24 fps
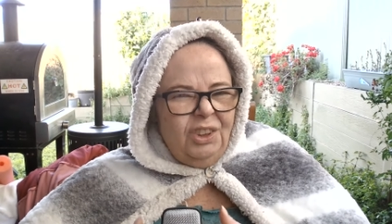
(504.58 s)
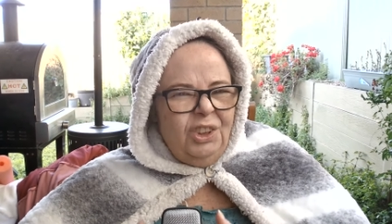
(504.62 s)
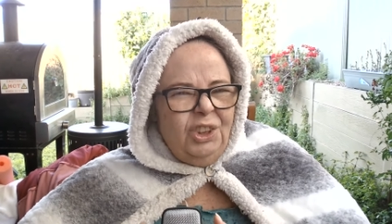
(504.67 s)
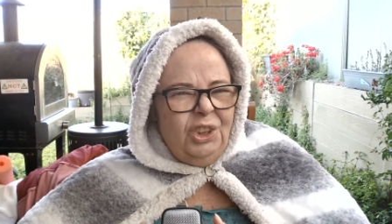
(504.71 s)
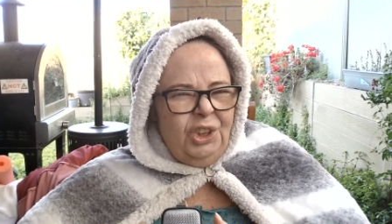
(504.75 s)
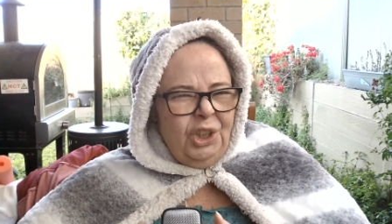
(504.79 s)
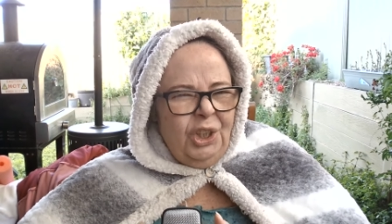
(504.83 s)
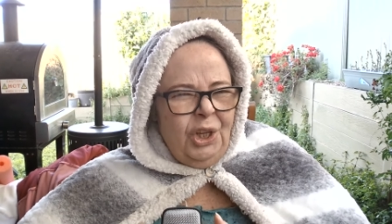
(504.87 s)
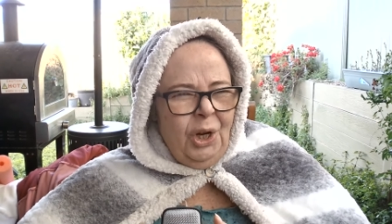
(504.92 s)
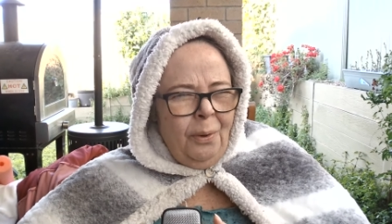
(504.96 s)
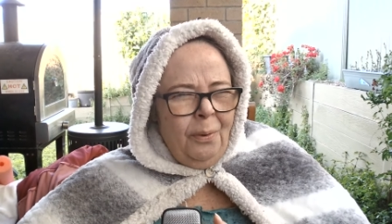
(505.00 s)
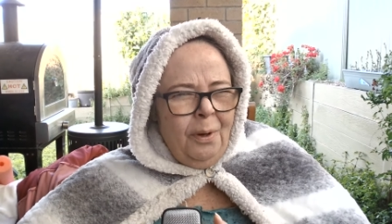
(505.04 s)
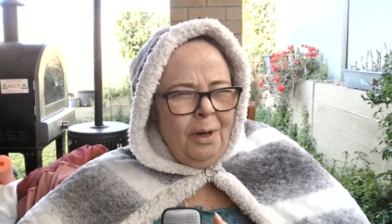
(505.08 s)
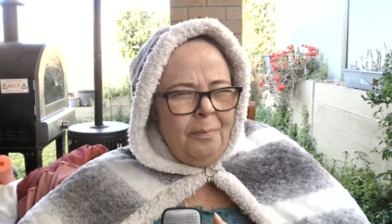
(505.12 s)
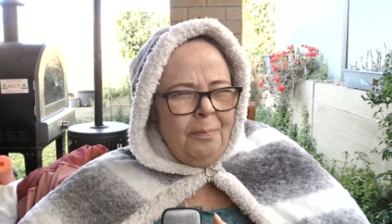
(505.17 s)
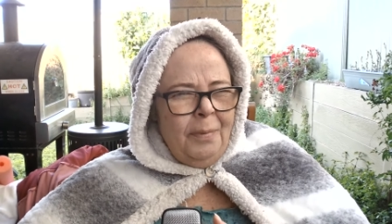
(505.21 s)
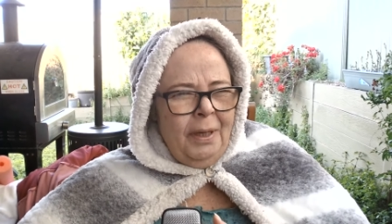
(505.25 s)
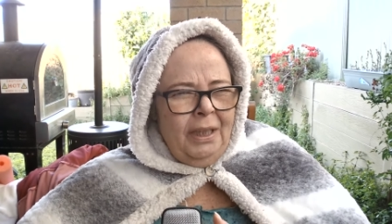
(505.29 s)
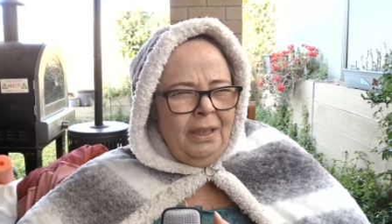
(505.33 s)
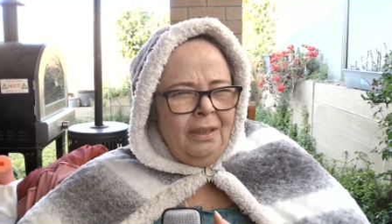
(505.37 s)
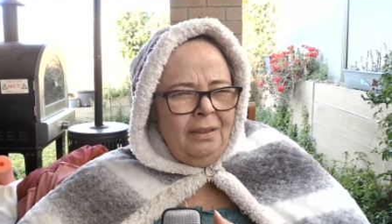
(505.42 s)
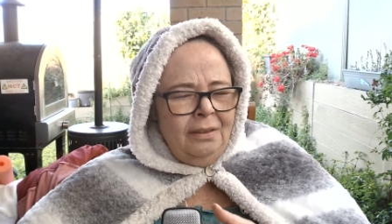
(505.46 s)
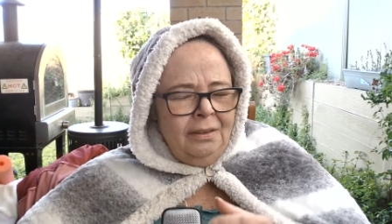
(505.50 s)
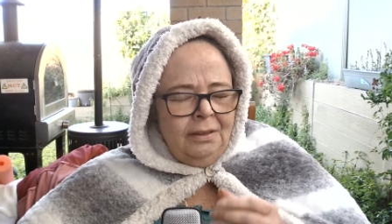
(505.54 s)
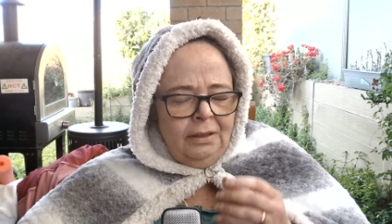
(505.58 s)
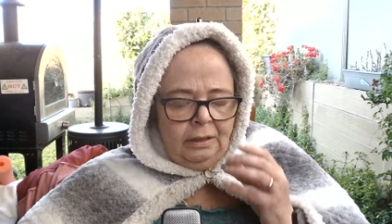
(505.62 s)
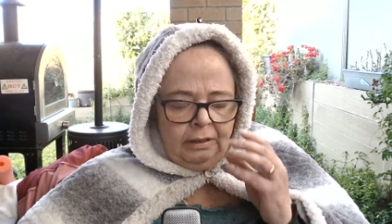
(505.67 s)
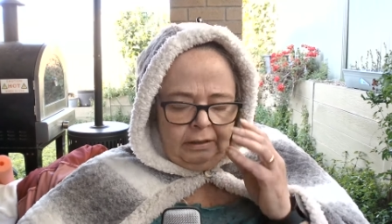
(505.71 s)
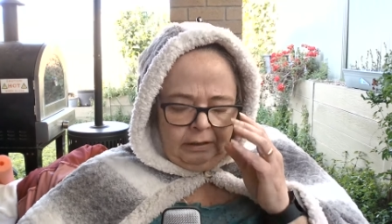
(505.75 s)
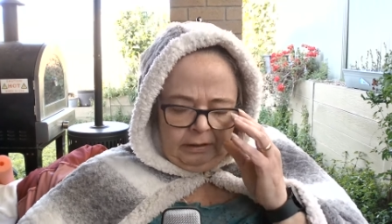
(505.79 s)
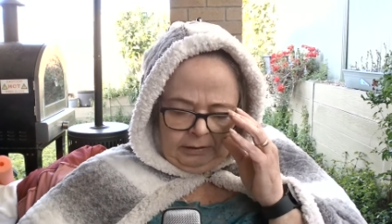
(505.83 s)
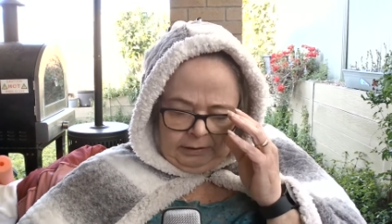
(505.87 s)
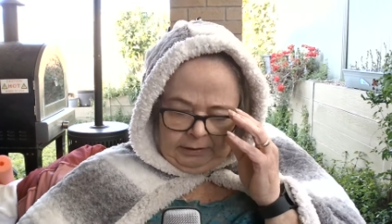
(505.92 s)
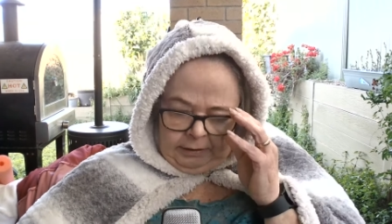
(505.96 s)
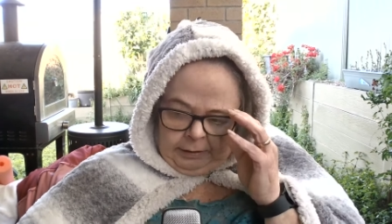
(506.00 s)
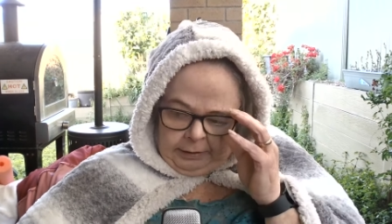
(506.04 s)
You know what I mean?
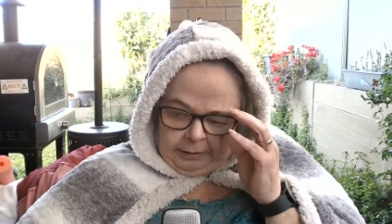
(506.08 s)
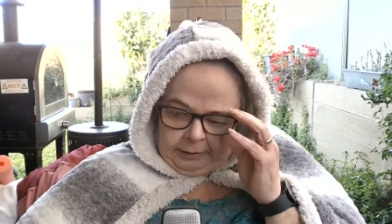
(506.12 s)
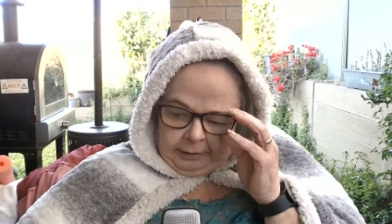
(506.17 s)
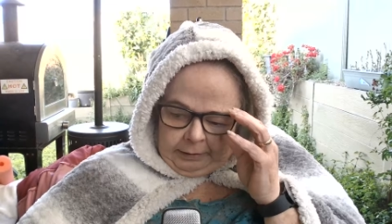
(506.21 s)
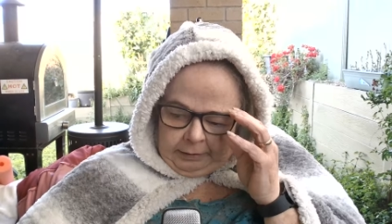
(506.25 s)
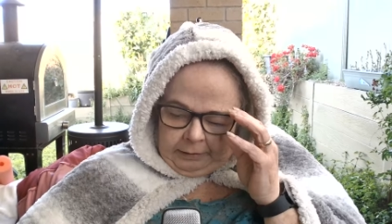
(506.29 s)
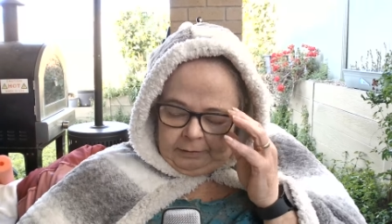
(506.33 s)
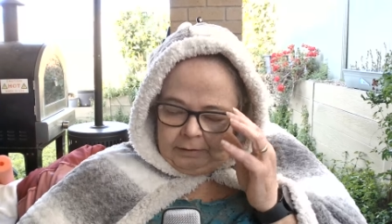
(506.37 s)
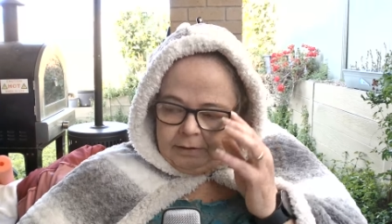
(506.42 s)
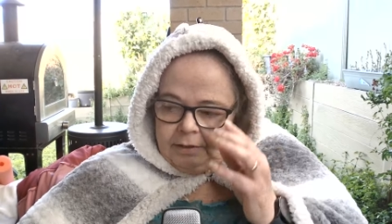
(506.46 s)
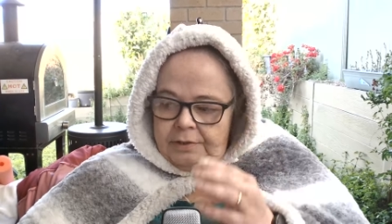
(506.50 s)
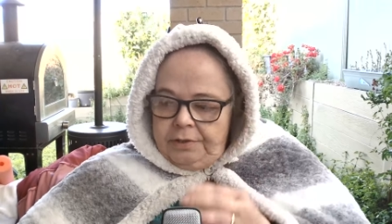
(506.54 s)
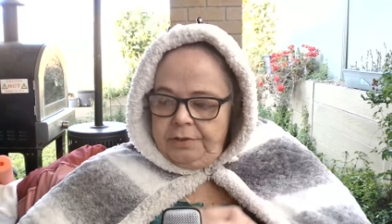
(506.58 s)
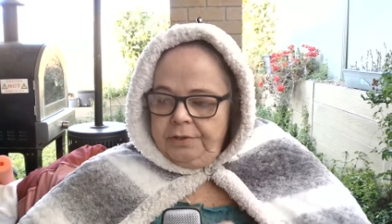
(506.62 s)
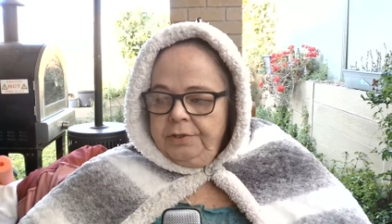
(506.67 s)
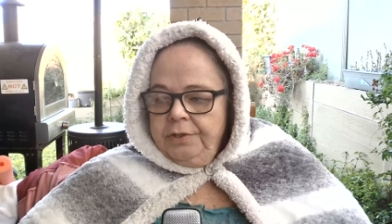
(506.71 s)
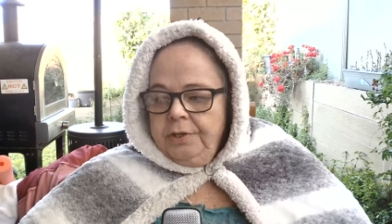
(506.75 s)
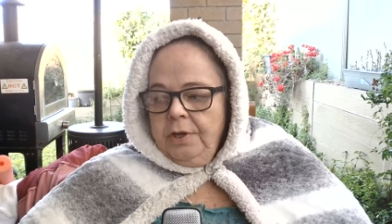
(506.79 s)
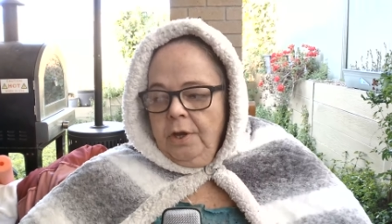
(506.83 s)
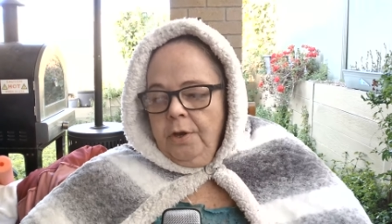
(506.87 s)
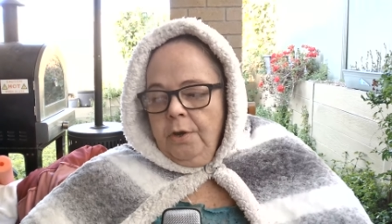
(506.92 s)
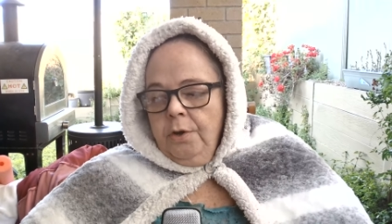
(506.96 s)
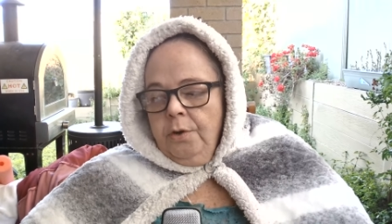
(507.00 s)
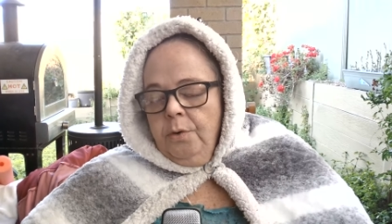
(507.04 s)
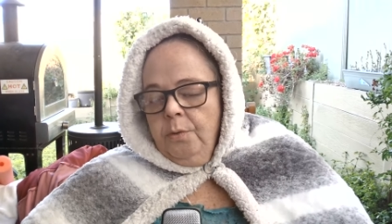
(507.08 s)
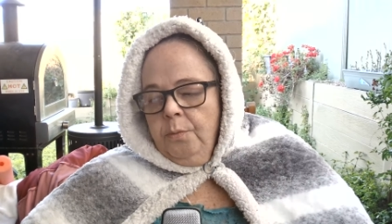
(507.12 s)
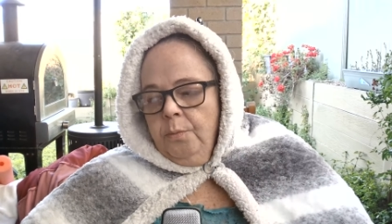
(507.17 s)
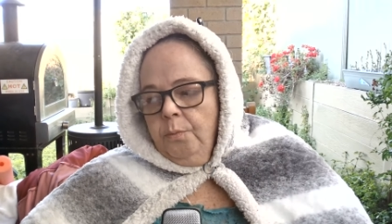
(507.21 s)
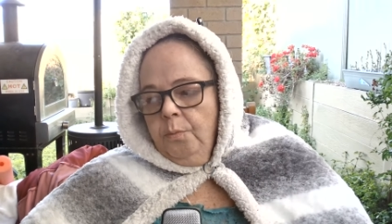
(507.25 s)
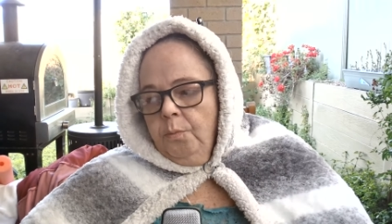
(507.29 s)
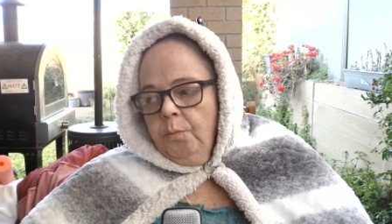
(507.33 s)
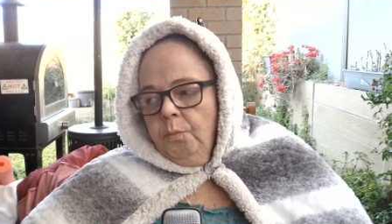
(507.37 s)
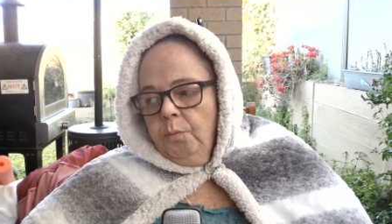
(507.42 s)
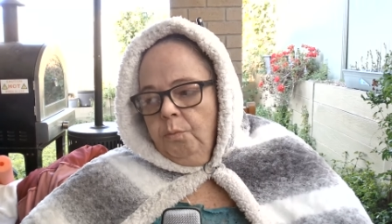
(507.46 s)
So